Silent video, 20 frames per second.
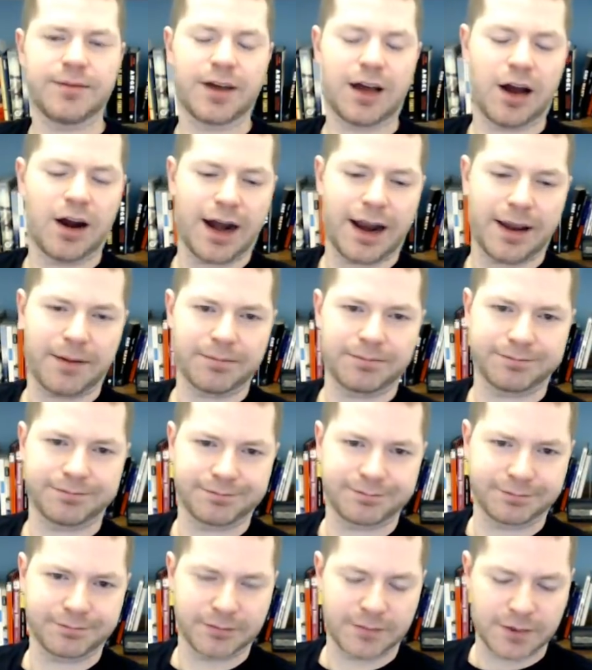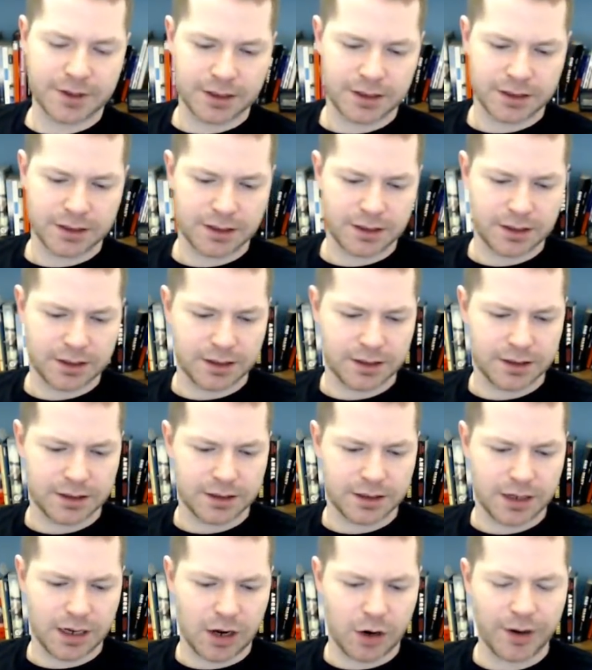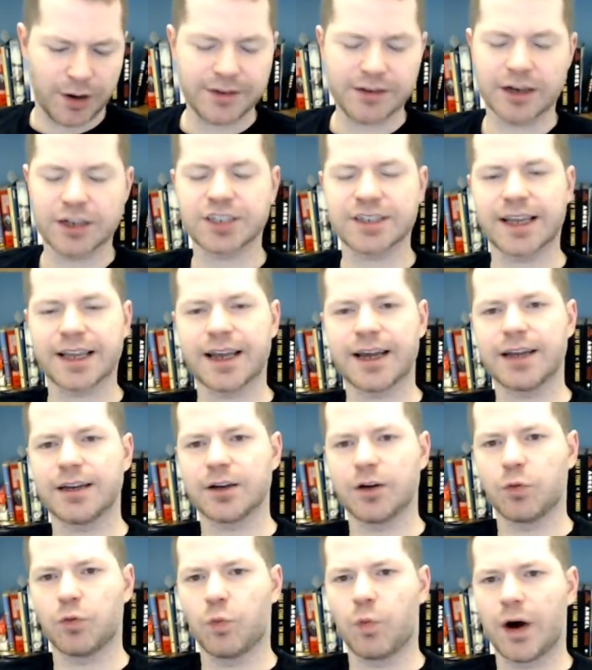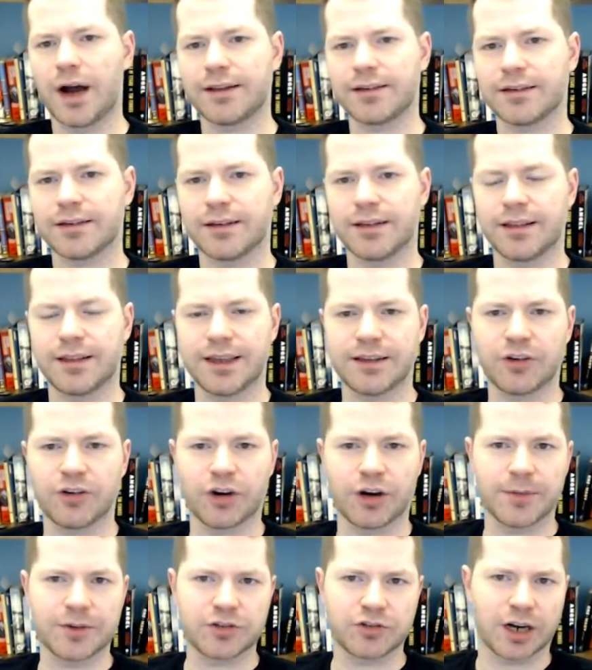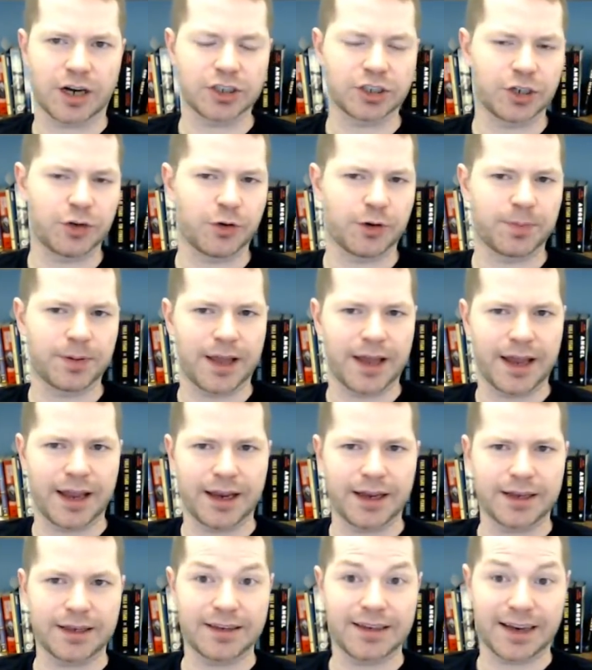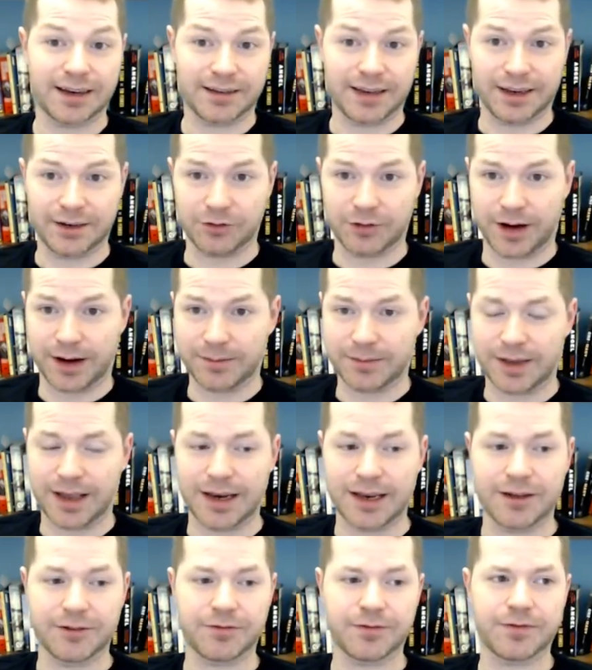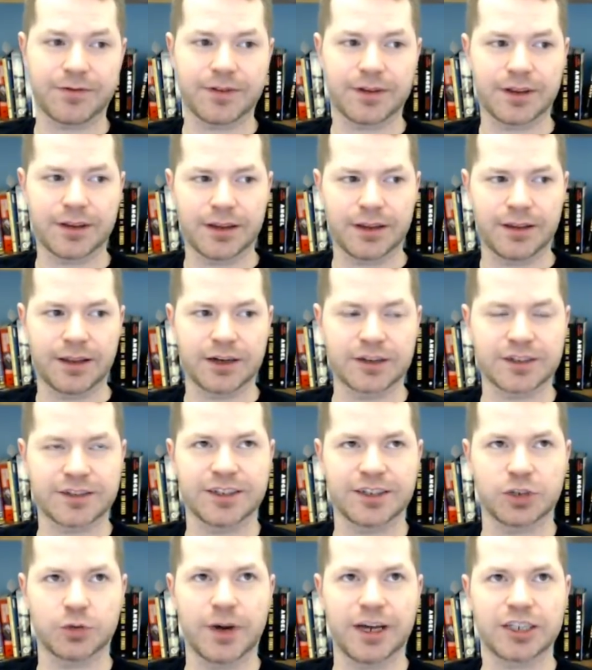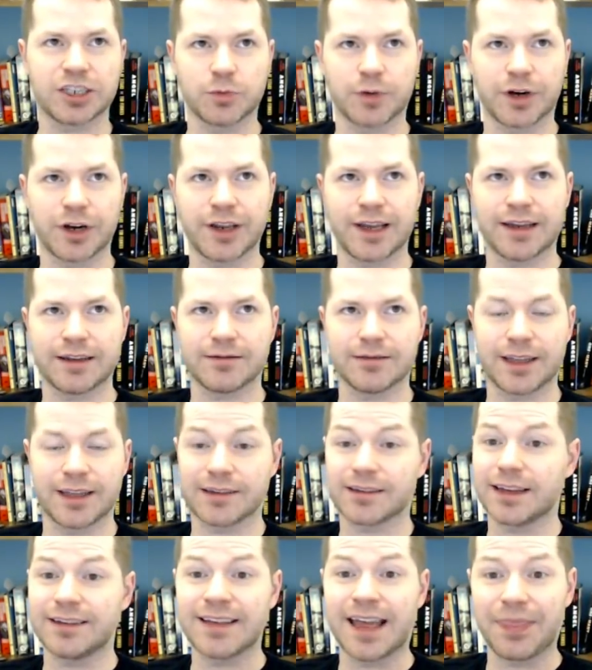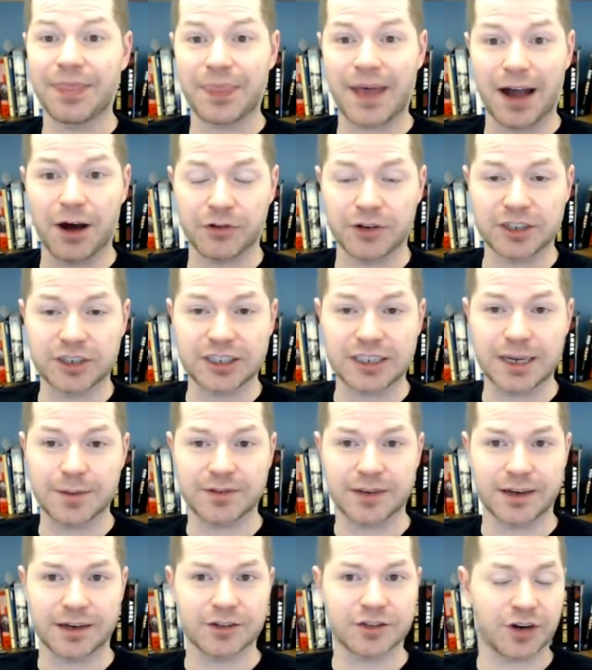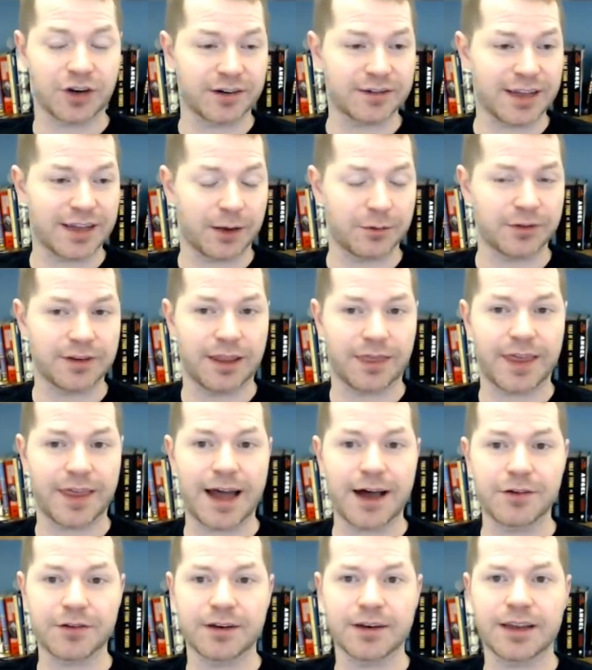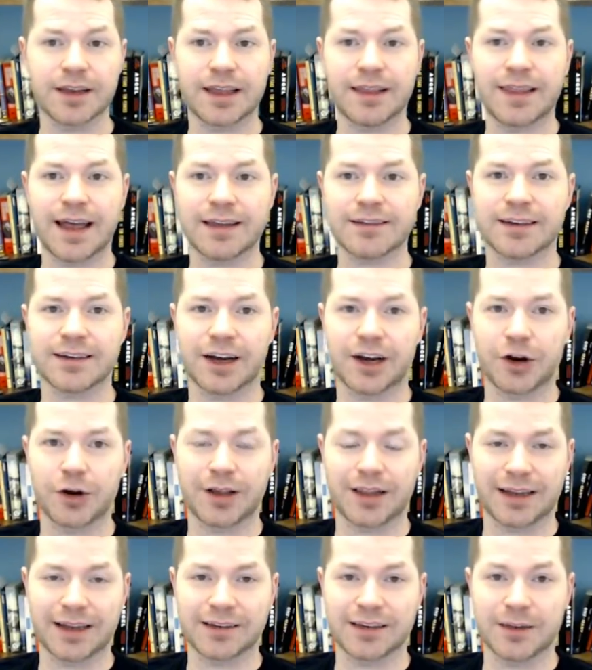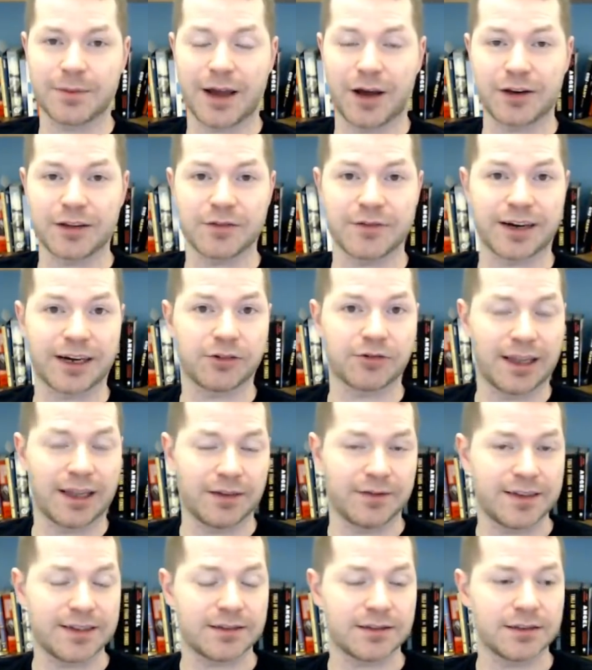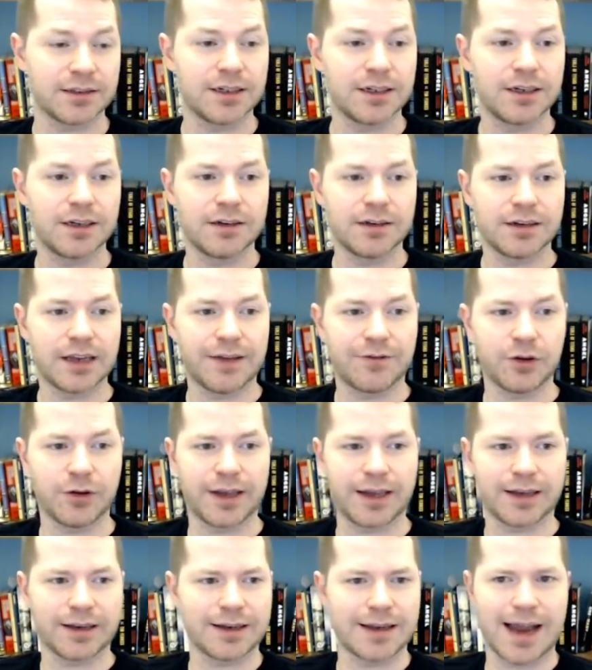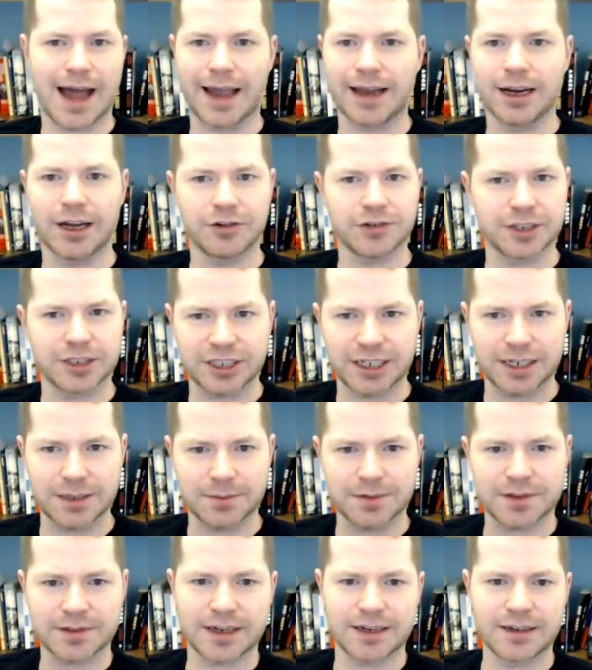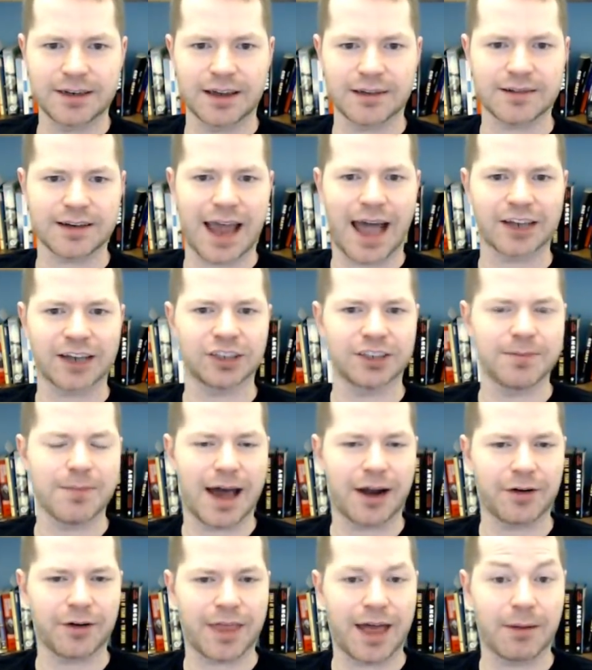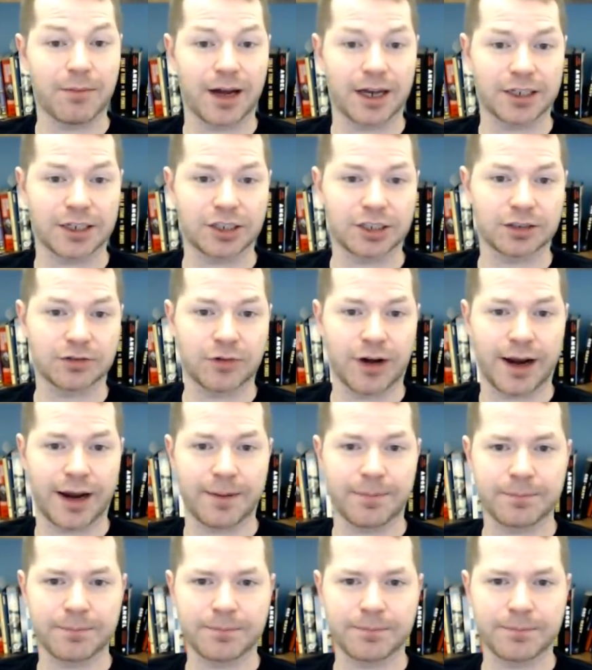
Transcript: All right. Always understand what the tournament structure you are playing dictates, right? And if there's a situation where you get, let's say, 10,000 chips and your starting stack is 10,000, in that scenario, collecting the bounty is very relevant. If you get 900 chips, it doesn't actually matter that much, right?